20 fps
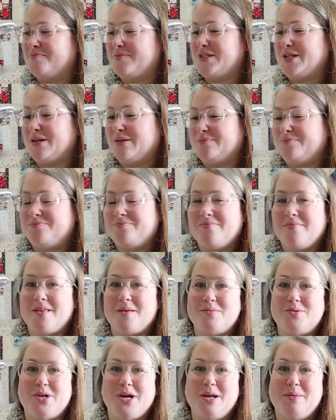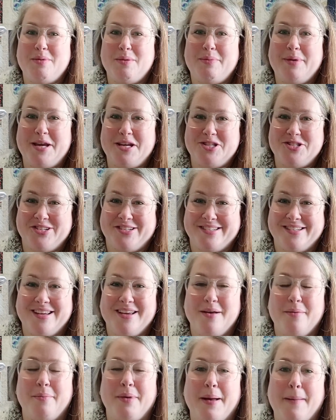So I'm trying to be patient.
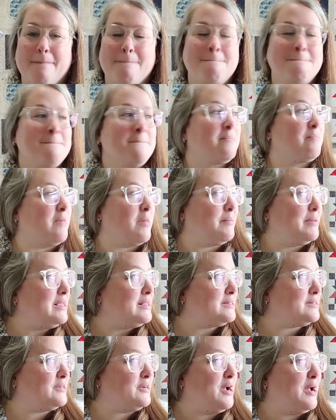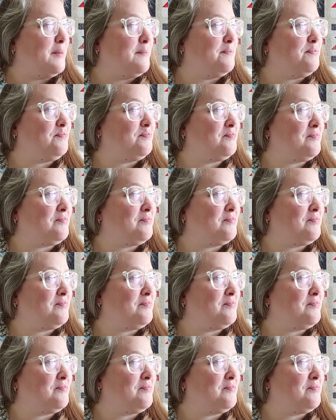But my peas are up.